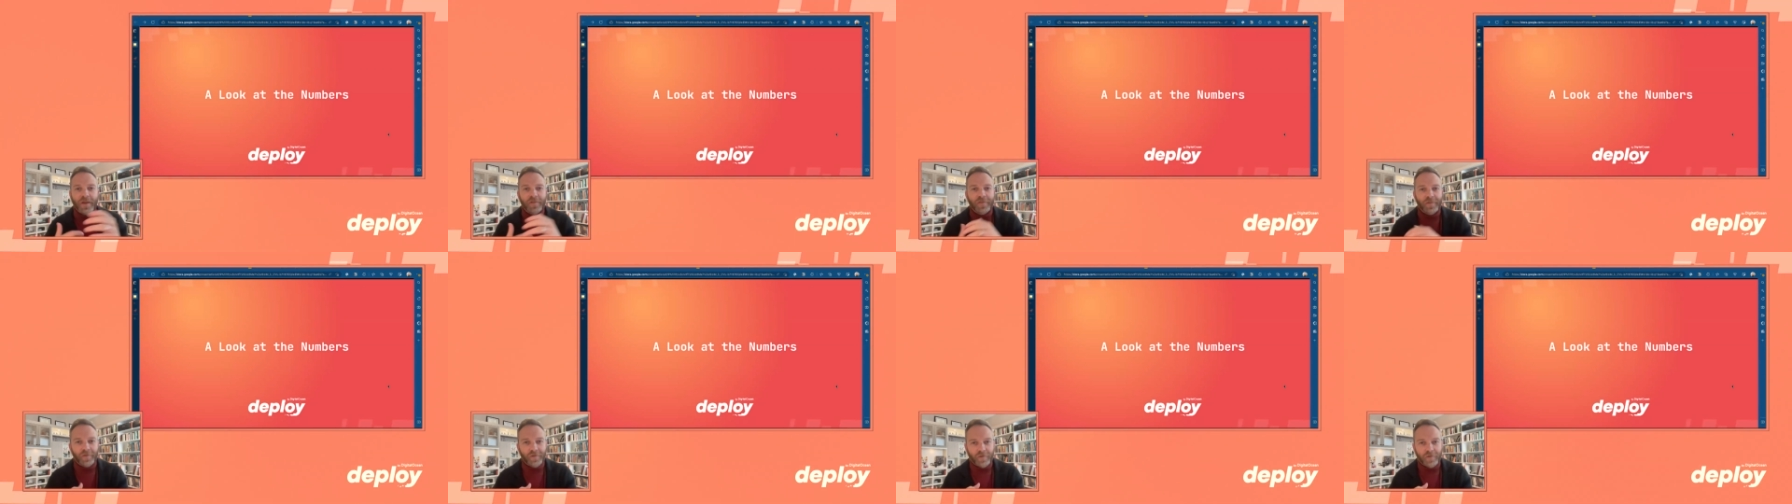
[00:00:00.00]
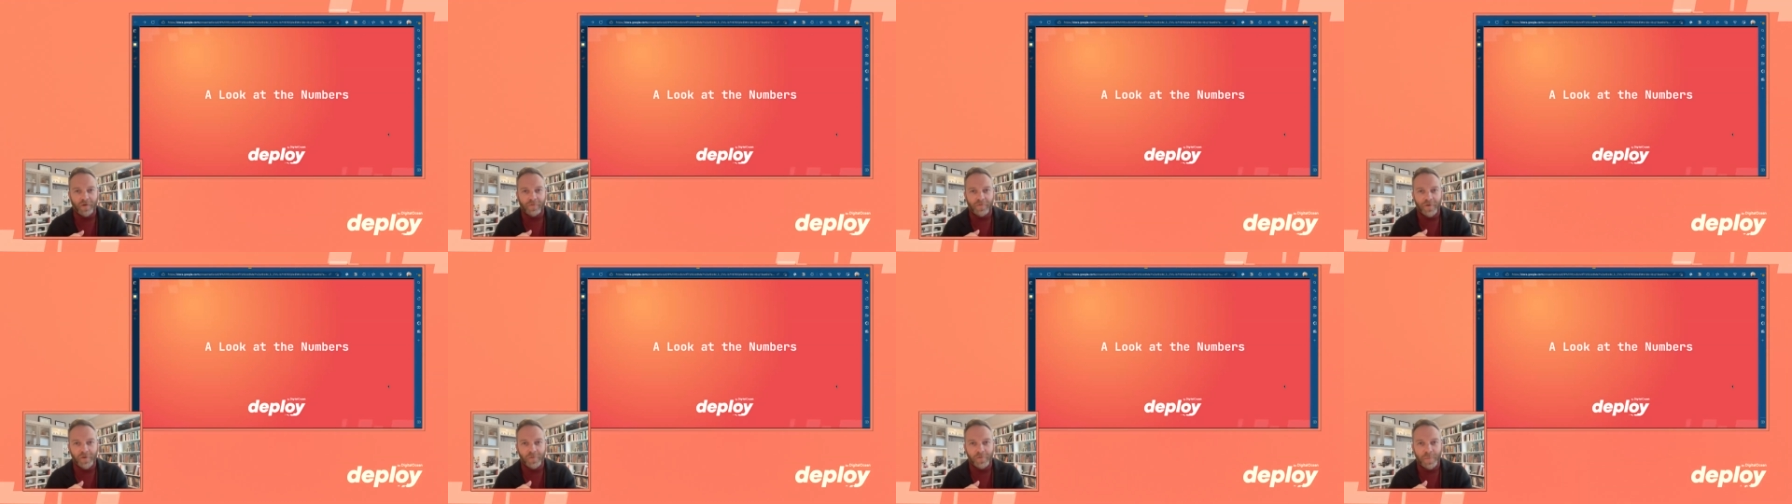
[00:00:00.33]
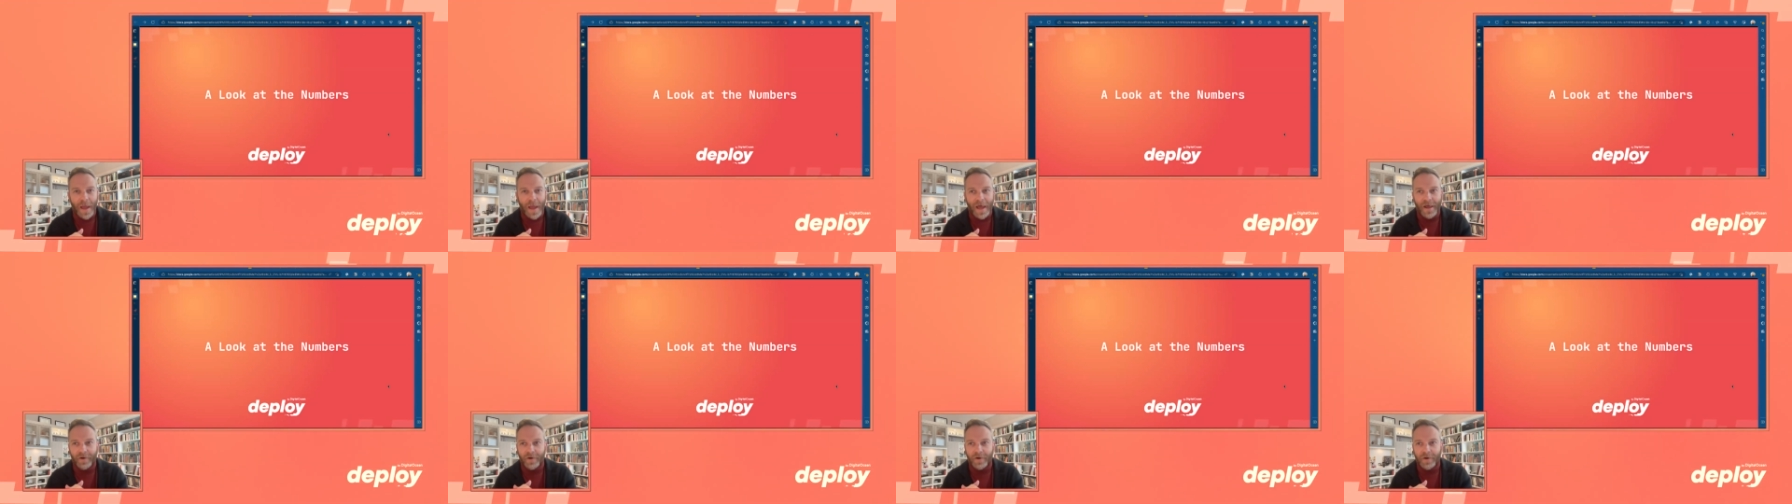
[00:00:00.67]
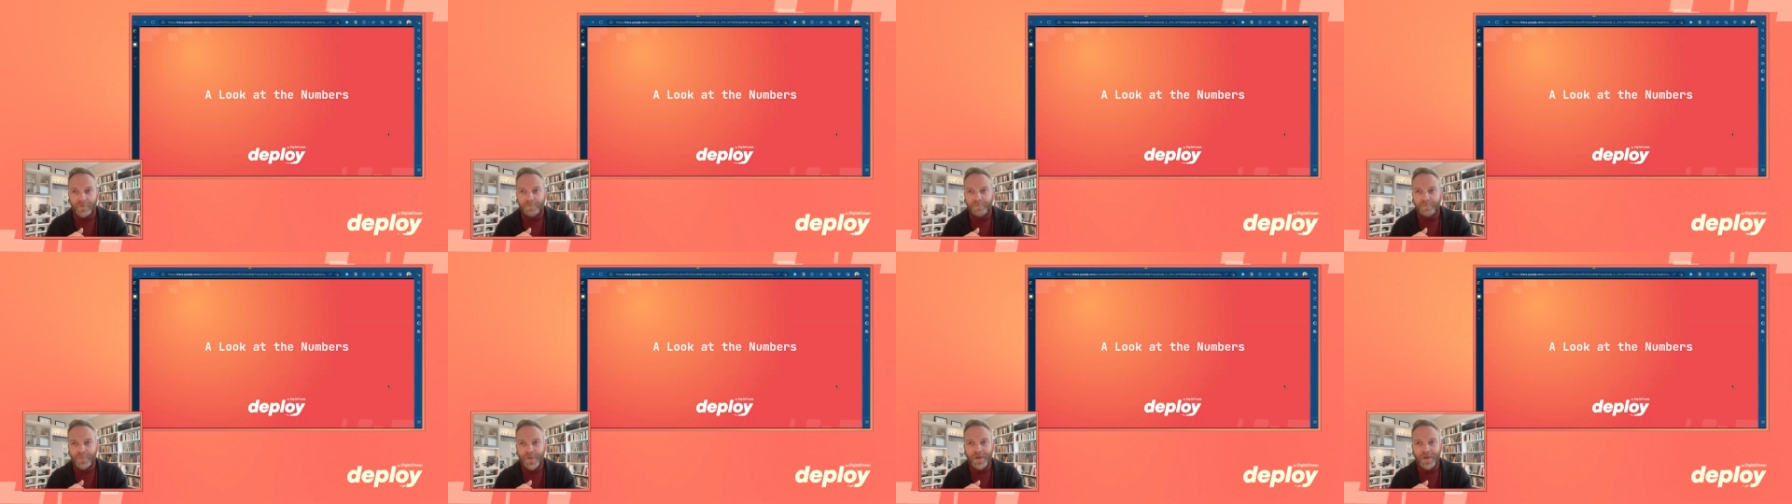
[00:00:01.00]
as a service
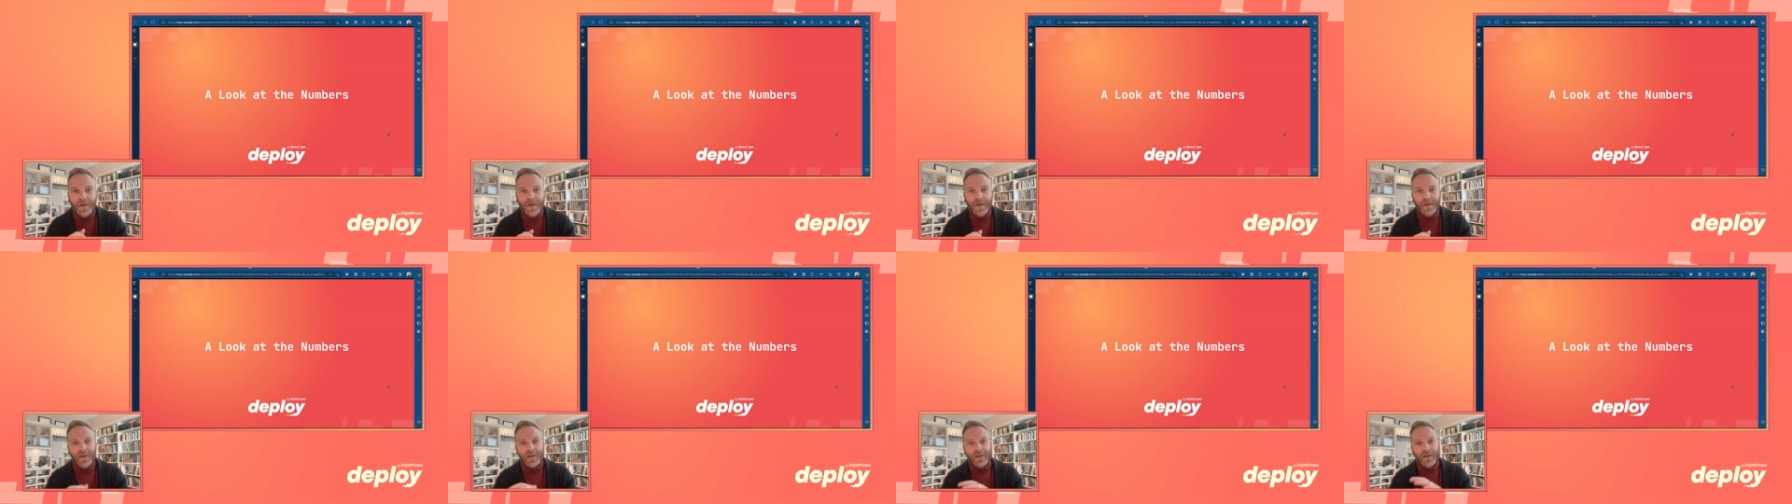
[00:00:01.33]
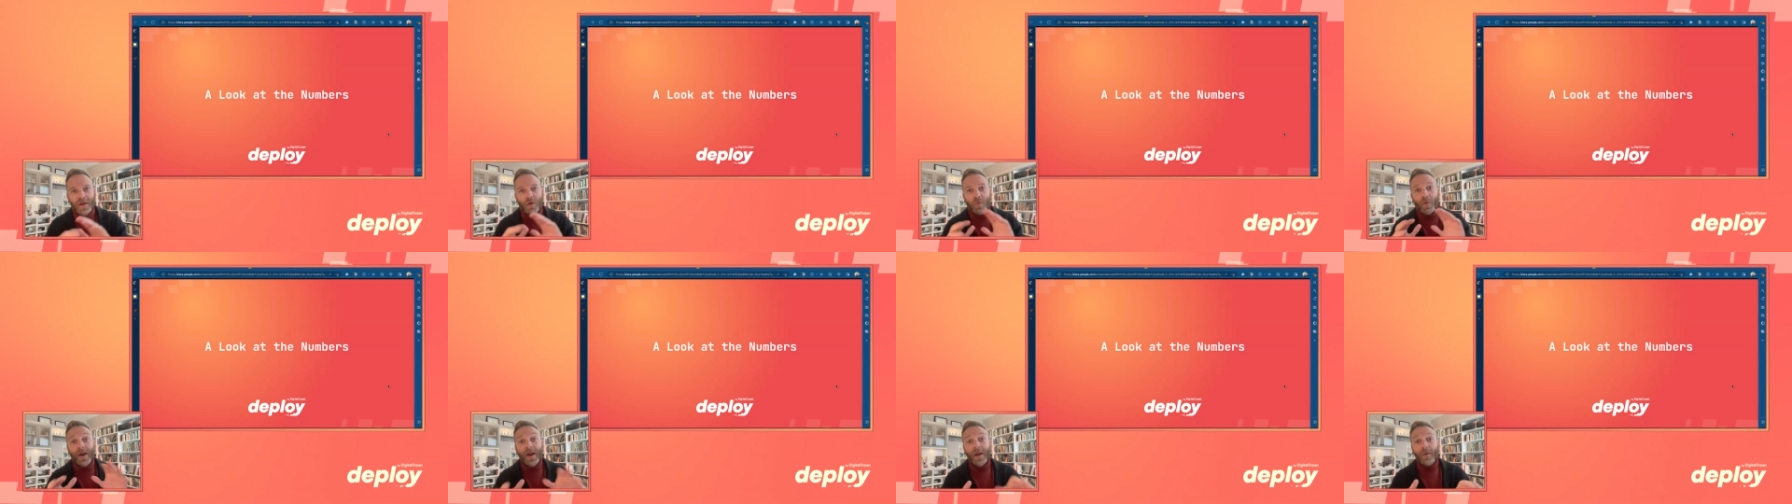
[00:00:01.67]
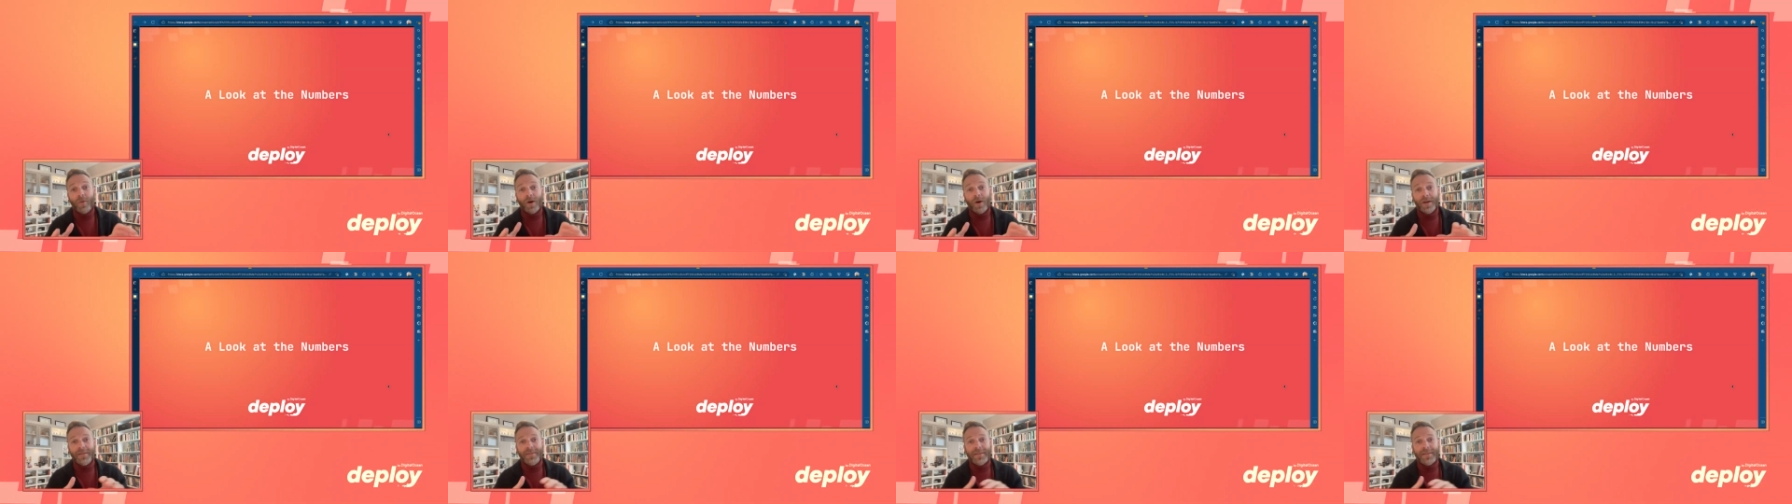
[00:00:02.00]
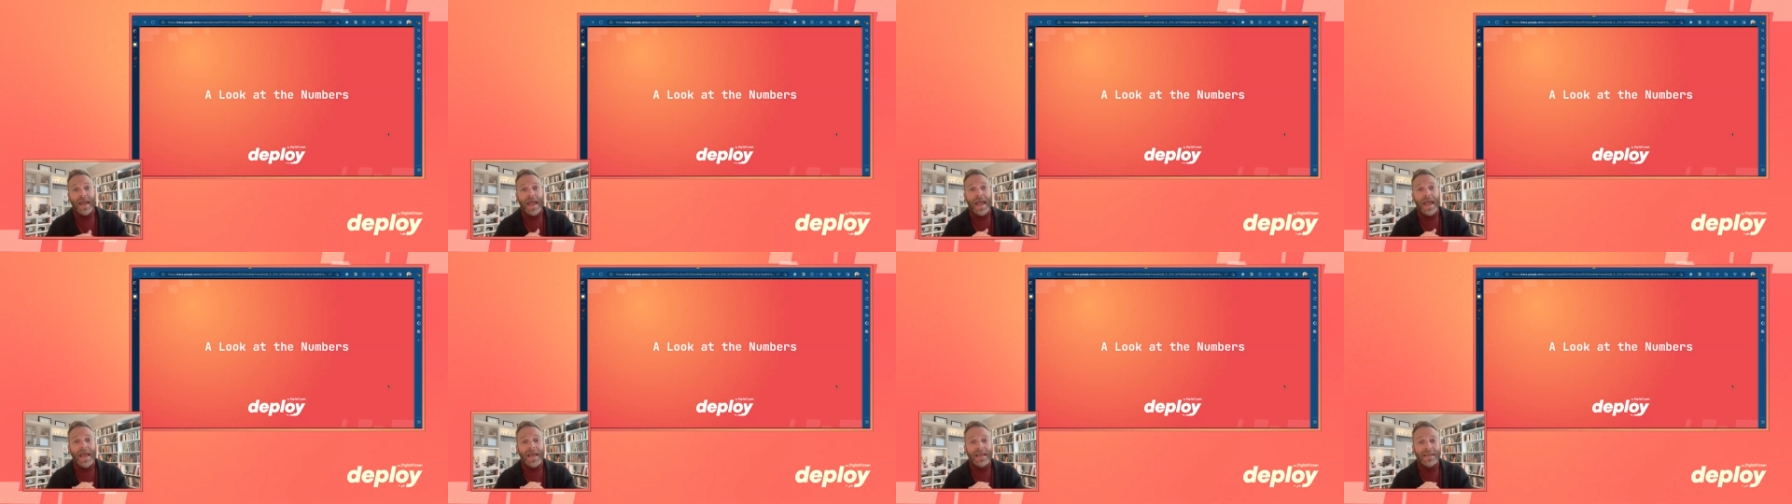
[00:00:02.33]
pattern. Now, what I wanted
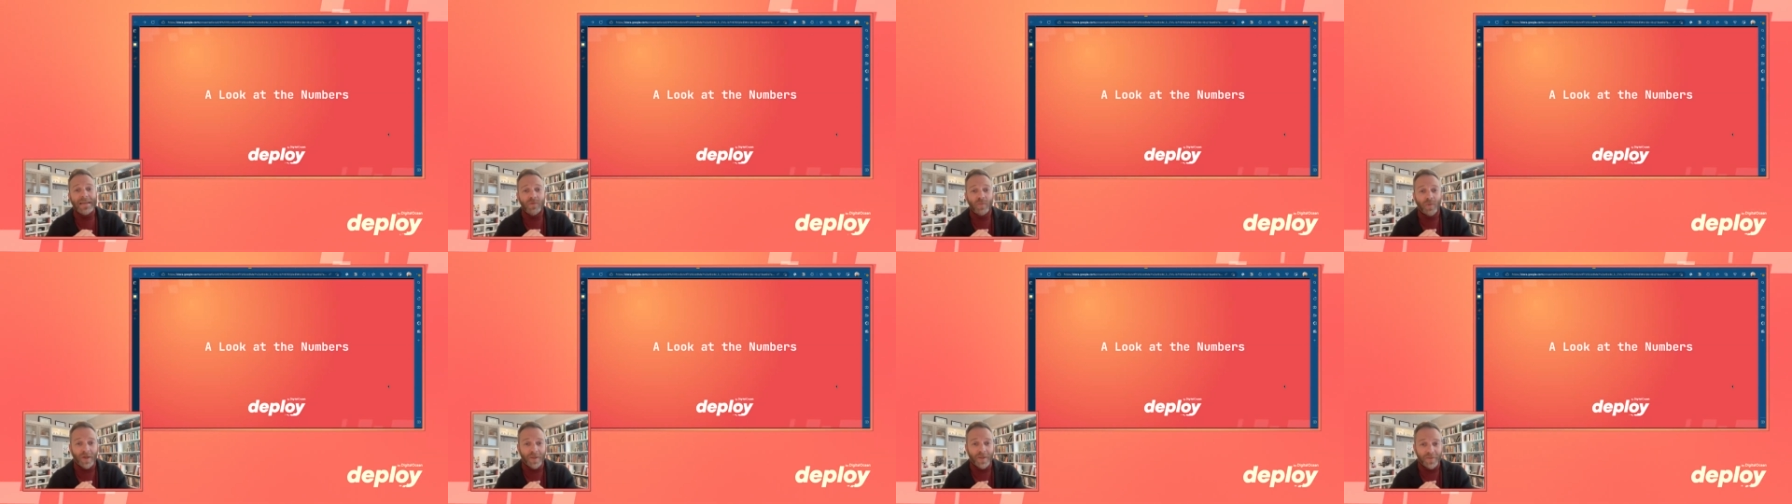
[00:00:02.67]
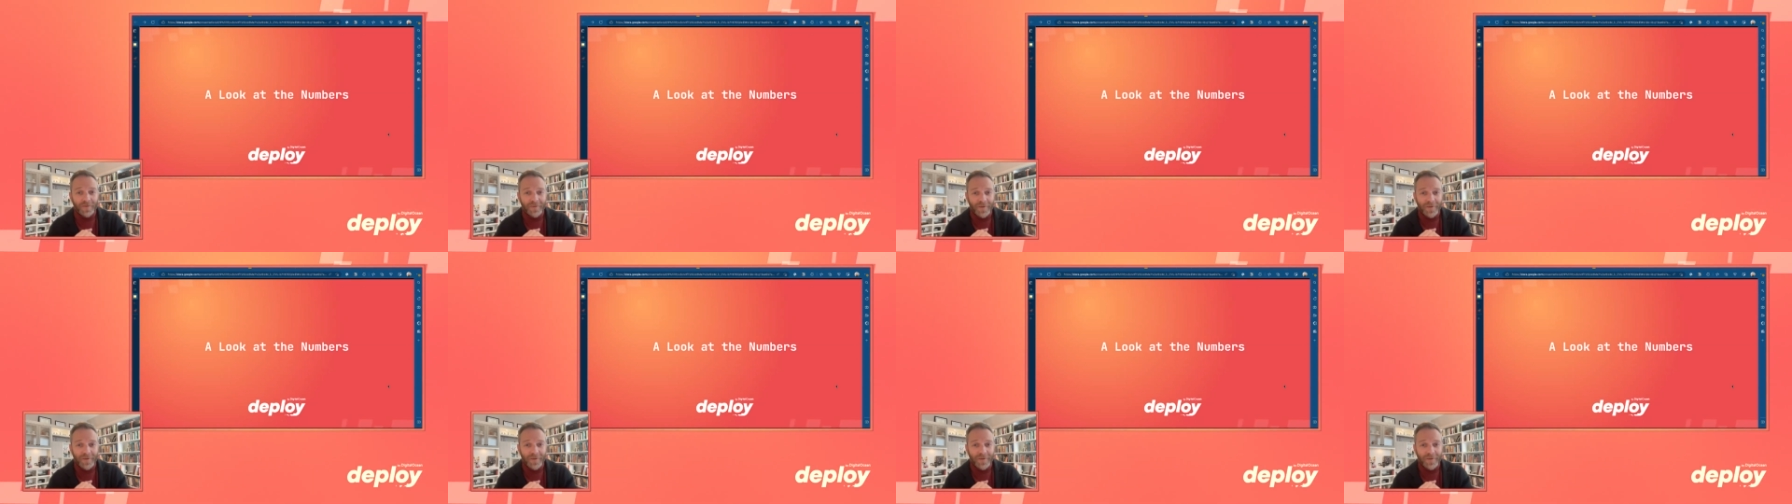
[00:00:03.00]
to end with